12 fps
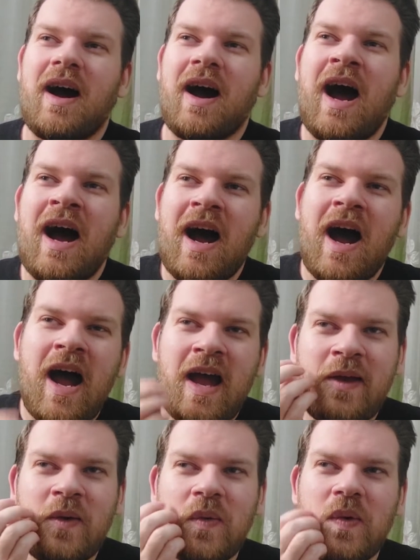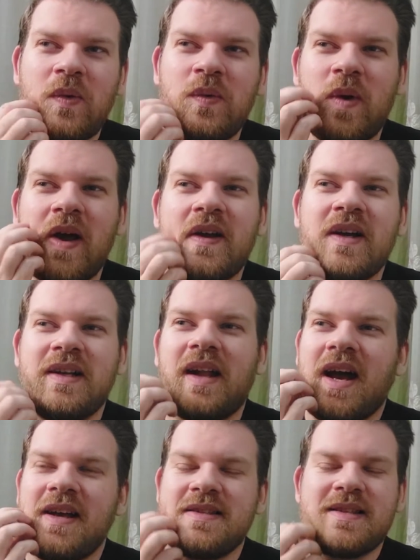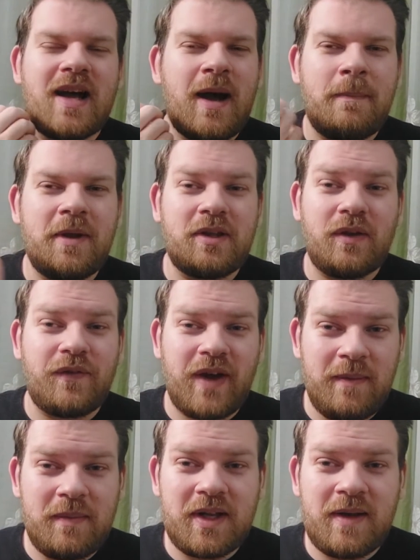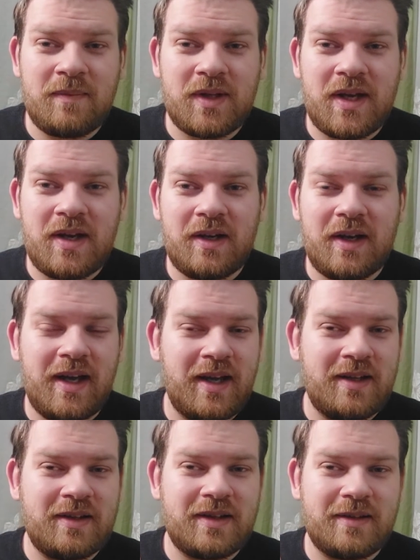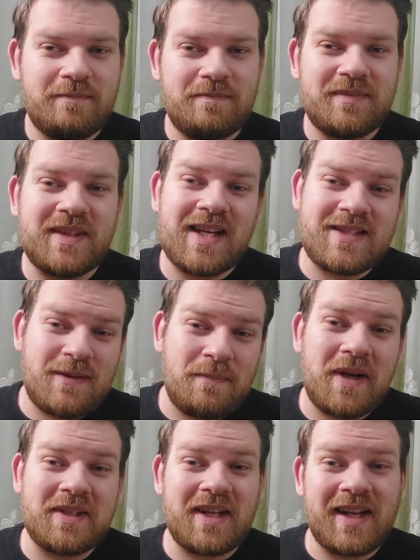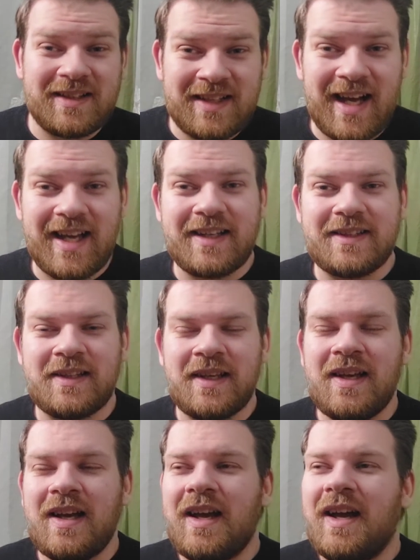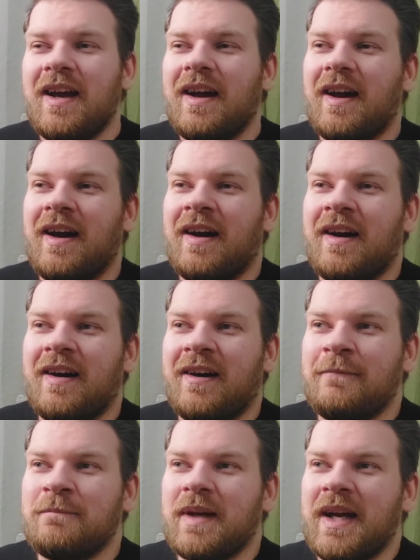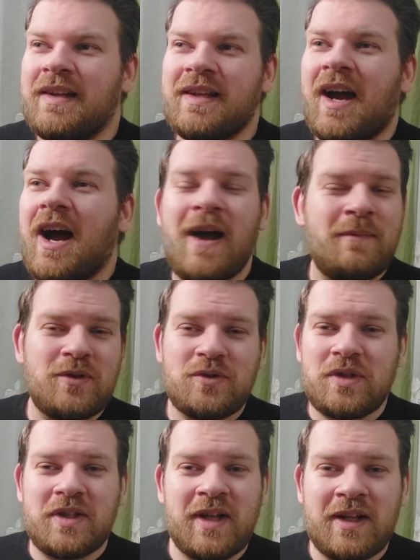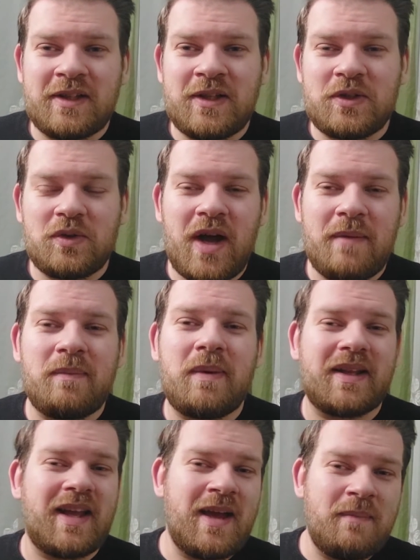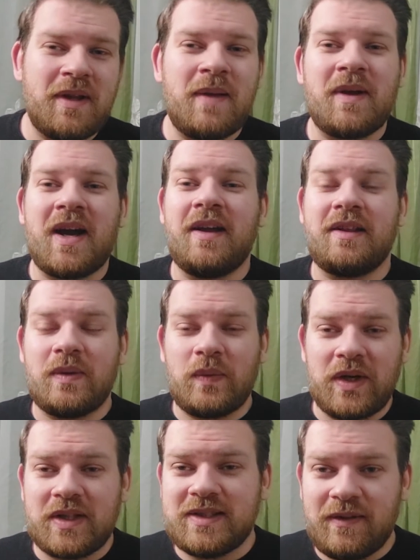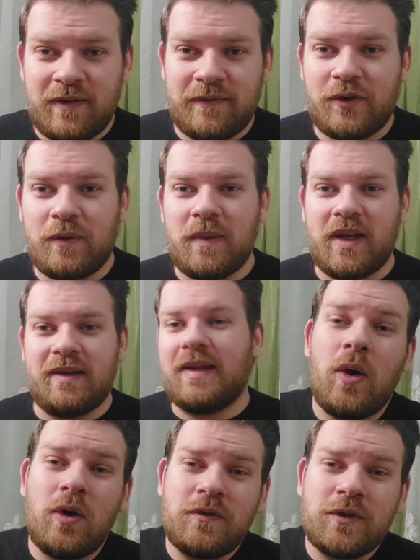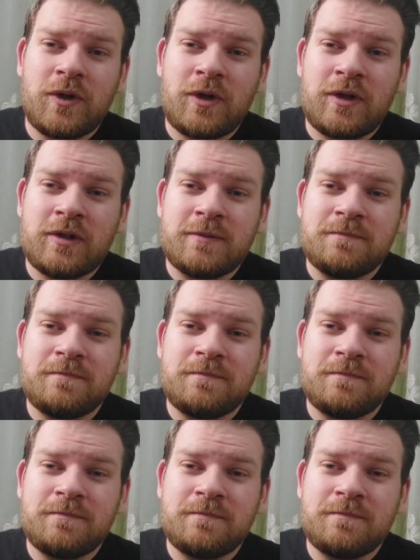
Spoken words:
I recognized a bit of Eminem there, and that's the part that I liked. And yeah, I'm usually not into rap, but Eminem kind of works even for me. Overall,